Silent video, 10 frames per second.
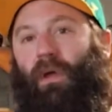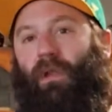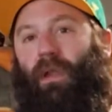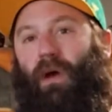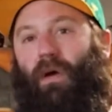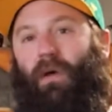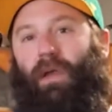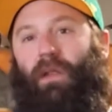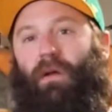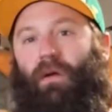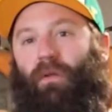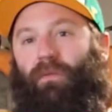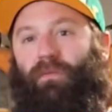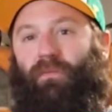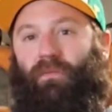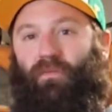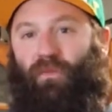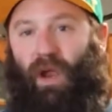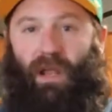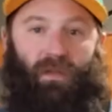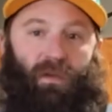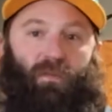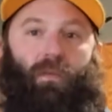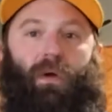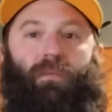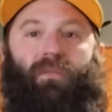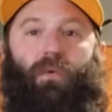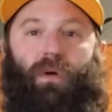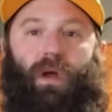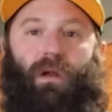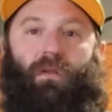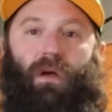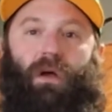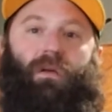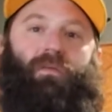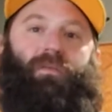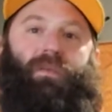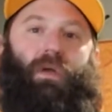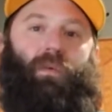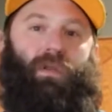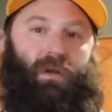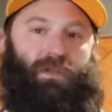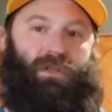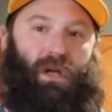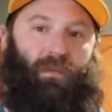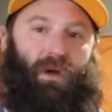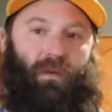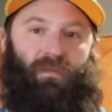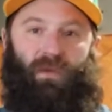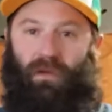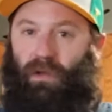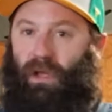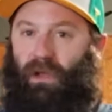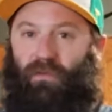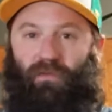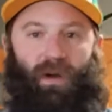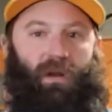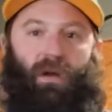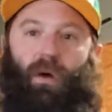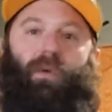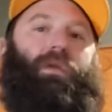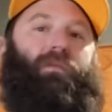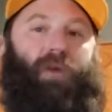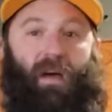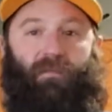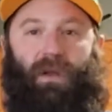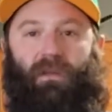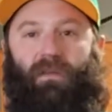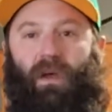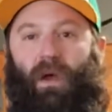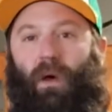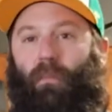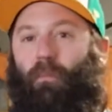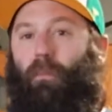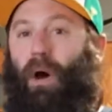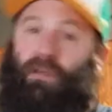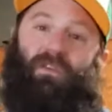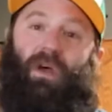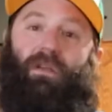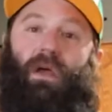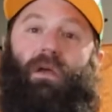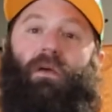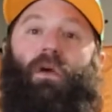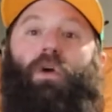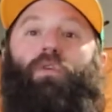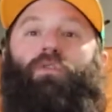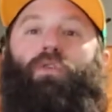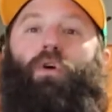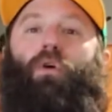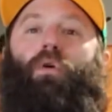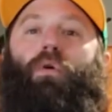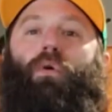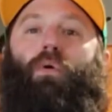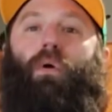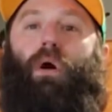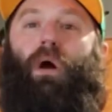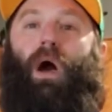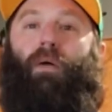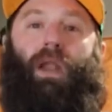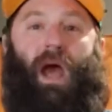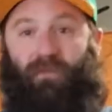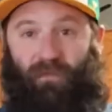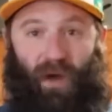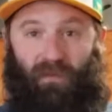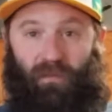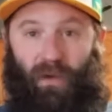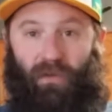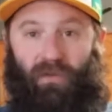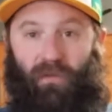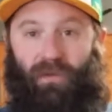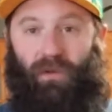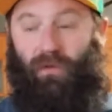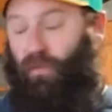Now I'll get it all ready at this point before 9 o'clock. Then when lunchtime comes, it's ready to go in like 5 minutes. But it's Sunday, so I'm gonna have to find some other stuff to do.